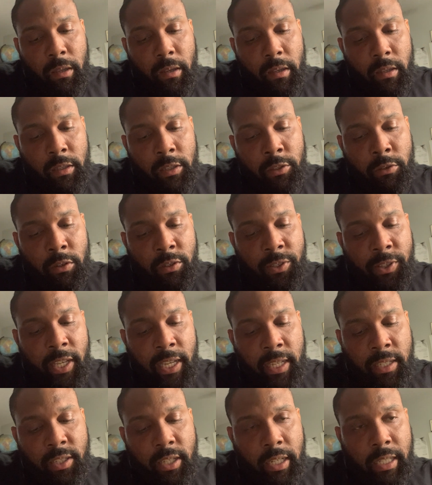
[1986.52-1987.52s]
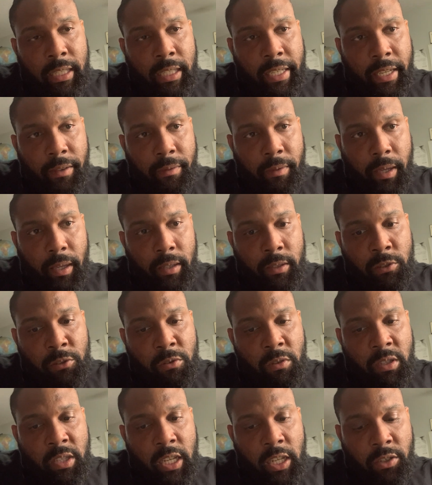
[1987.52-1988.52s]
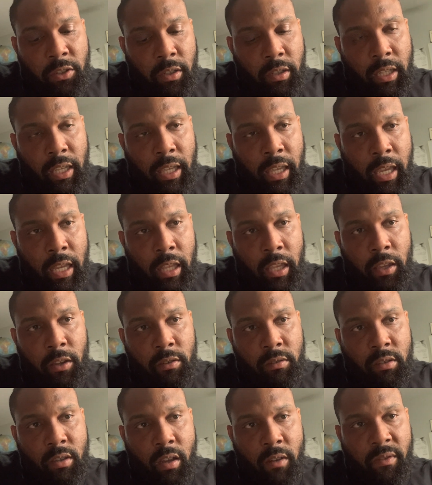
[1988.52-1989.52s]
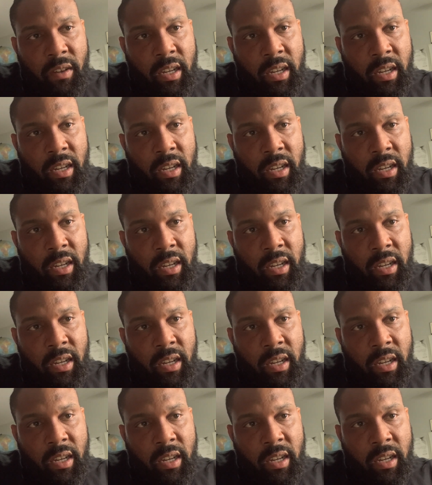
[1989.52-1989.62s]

Strategic leaving, strategically getting yourself